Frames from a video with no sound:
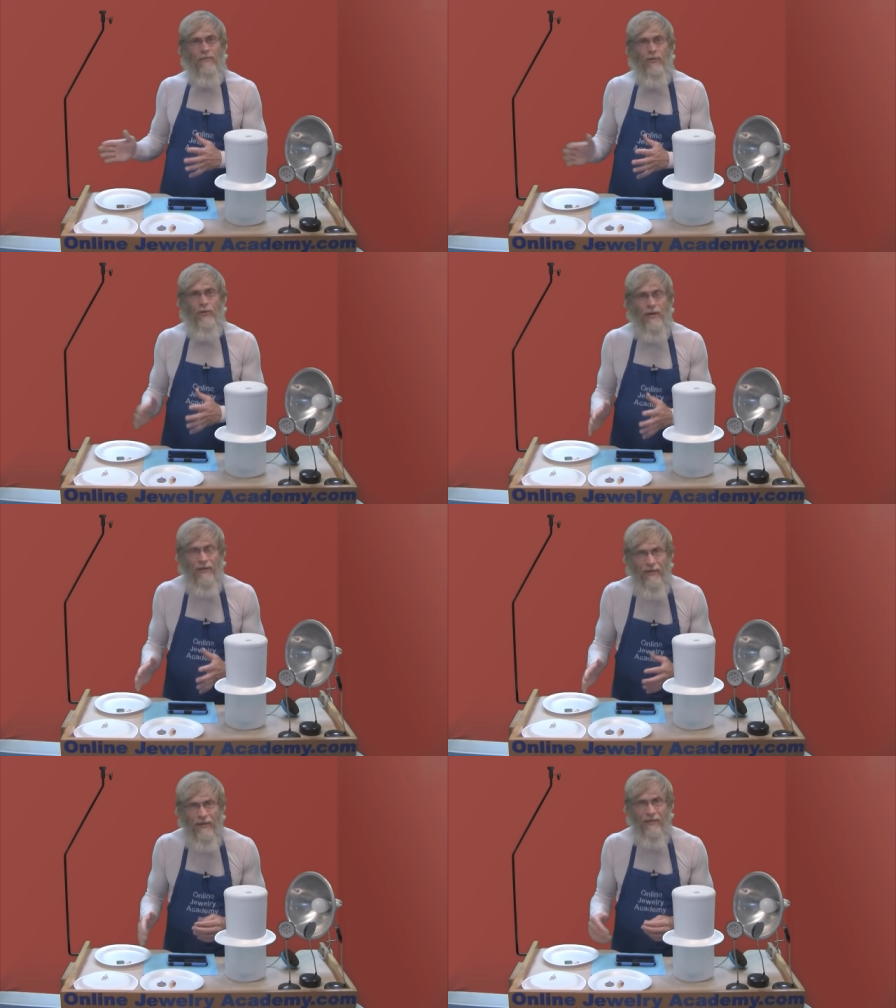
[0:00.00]
of doing
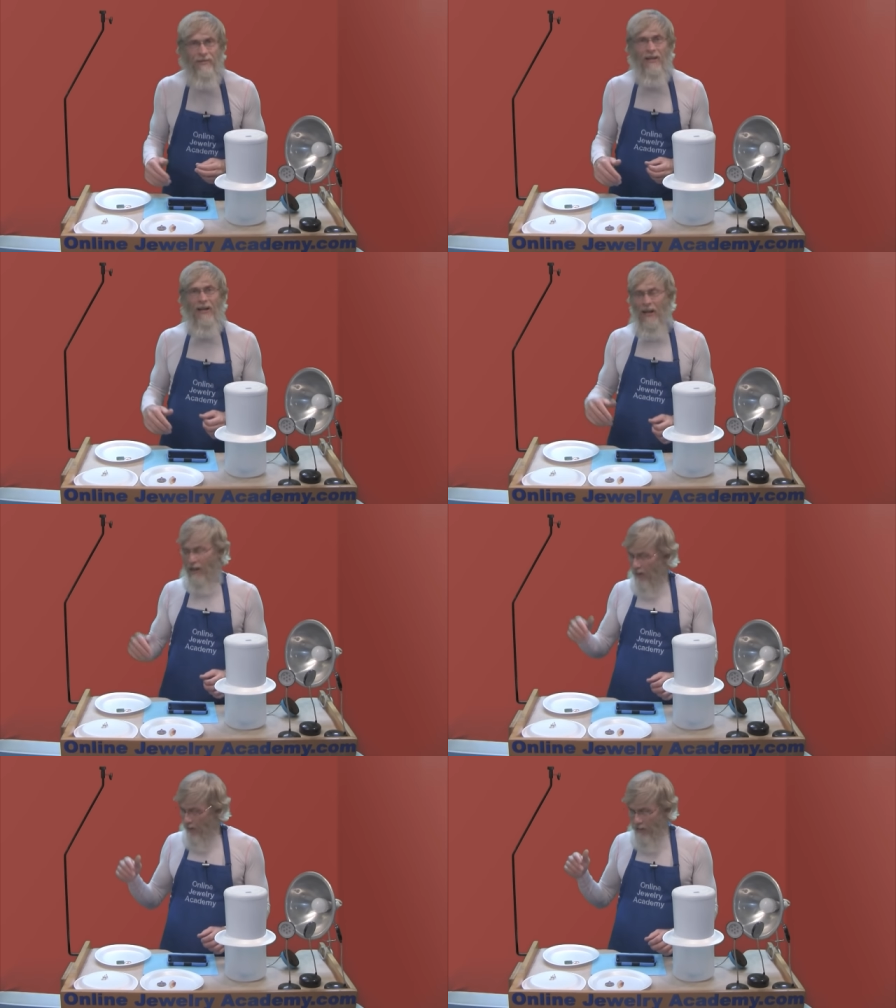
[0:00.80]
things
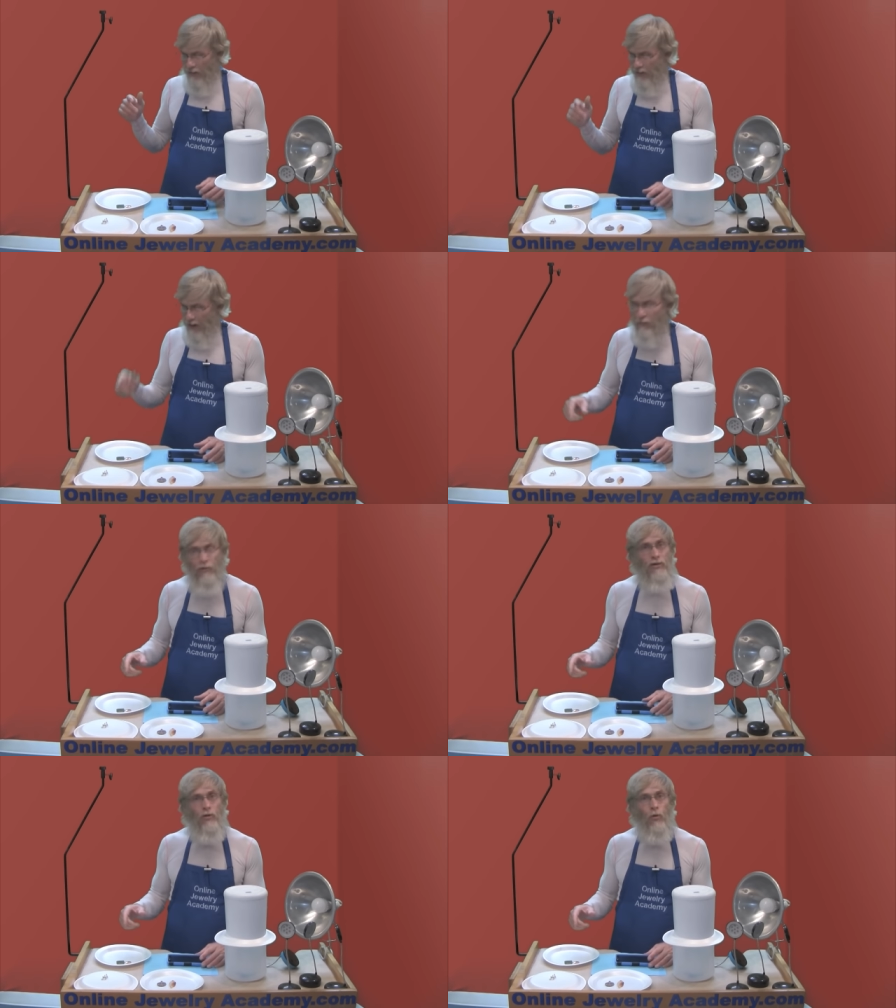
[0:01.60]

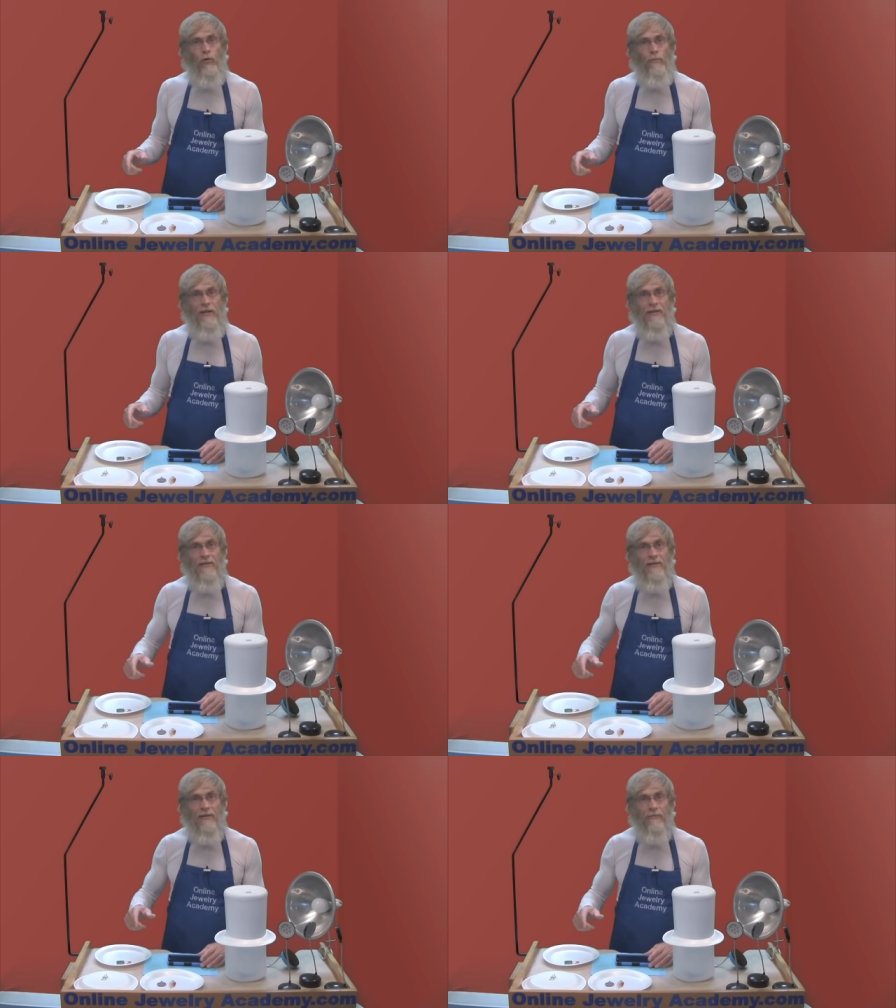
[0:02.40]
every jewelry piece
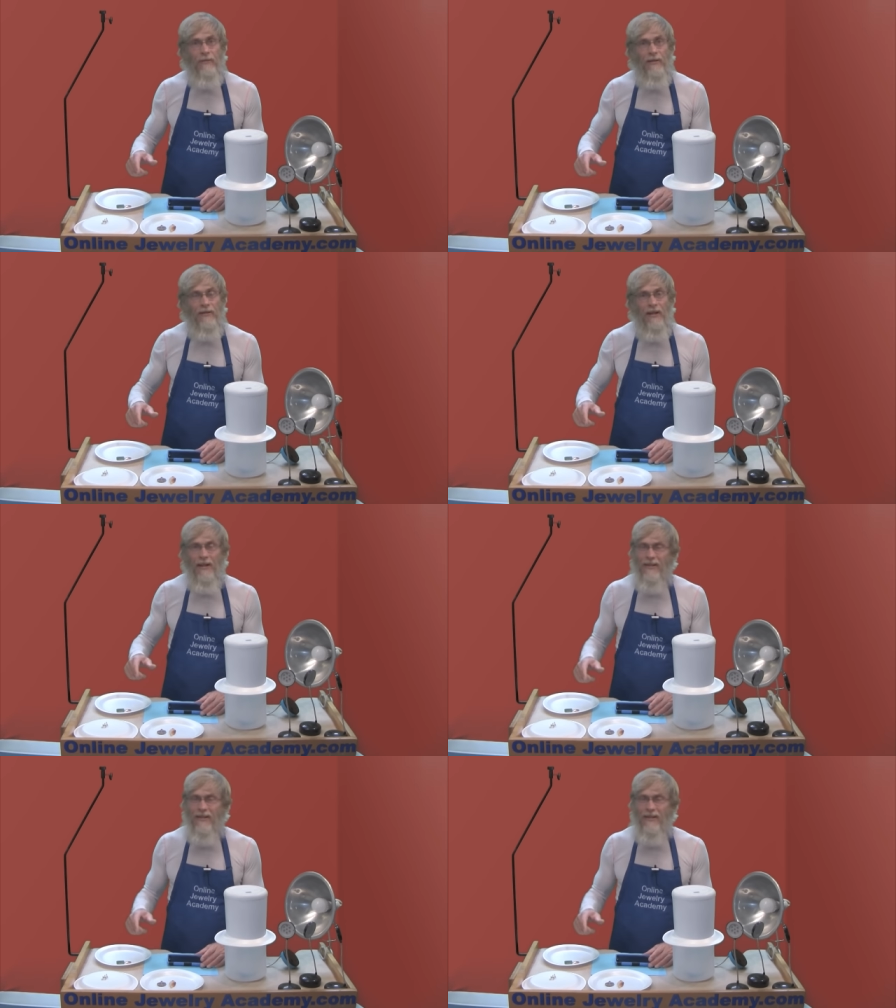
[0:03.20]
is different.